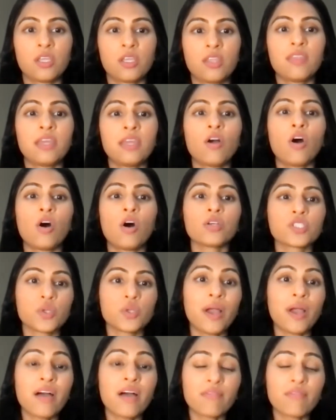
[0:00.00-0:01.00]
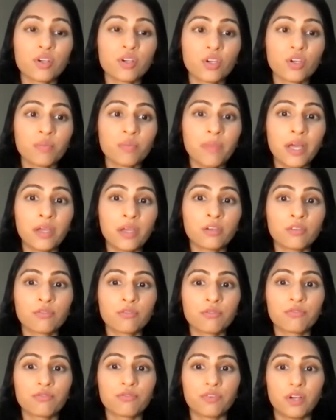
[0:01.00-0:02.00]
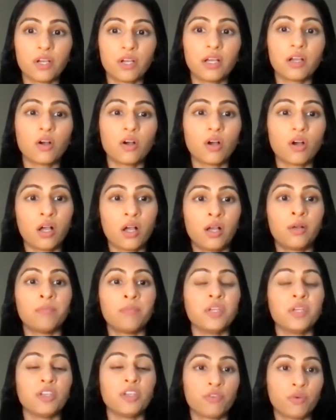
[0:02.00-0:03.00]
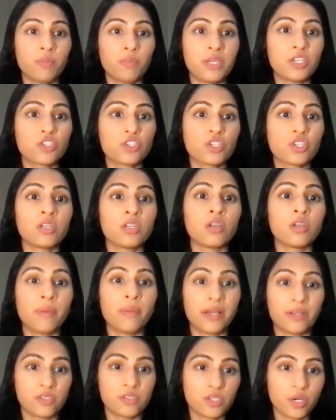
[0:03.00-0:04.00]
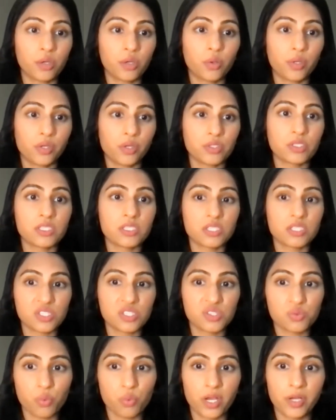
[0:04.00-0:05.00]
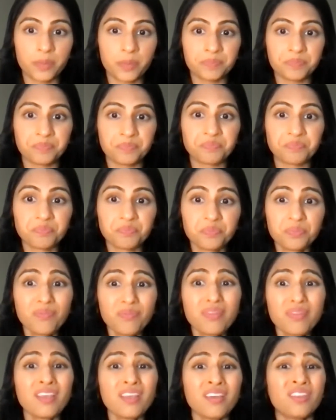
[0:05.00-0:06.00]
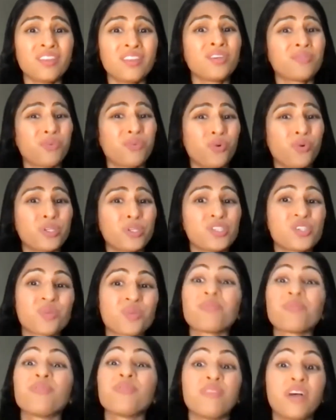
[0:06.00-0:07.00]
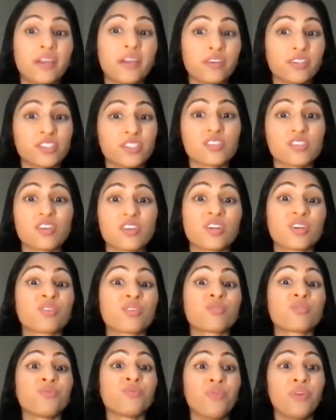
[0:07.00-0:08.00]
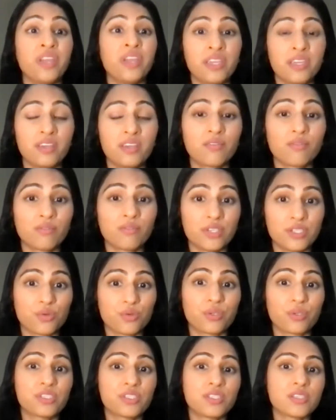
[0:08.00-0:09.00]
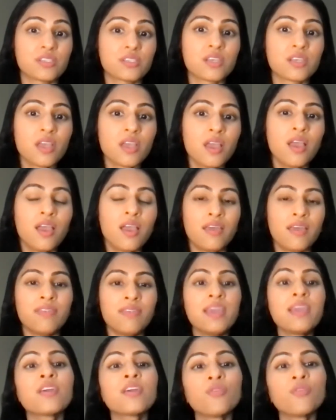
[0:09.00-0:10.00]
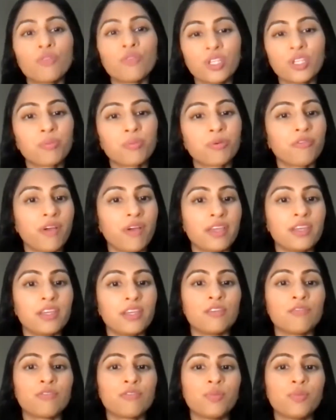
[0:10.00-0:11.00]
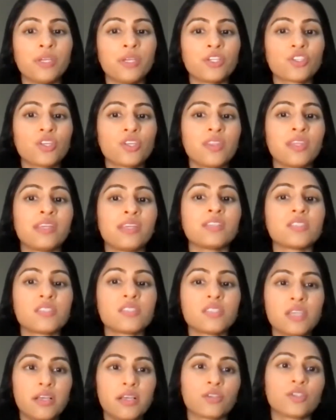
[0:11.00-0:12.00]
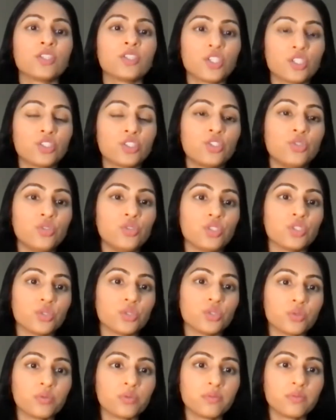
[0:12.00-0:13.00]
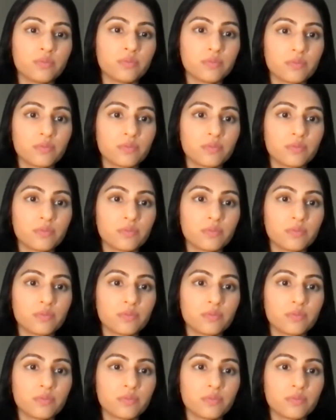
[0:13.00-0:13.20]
They also have a good amount of information about sarcoidosis as well. And then, of course, your providers are great resources, and they can really provide information that is tailored to you.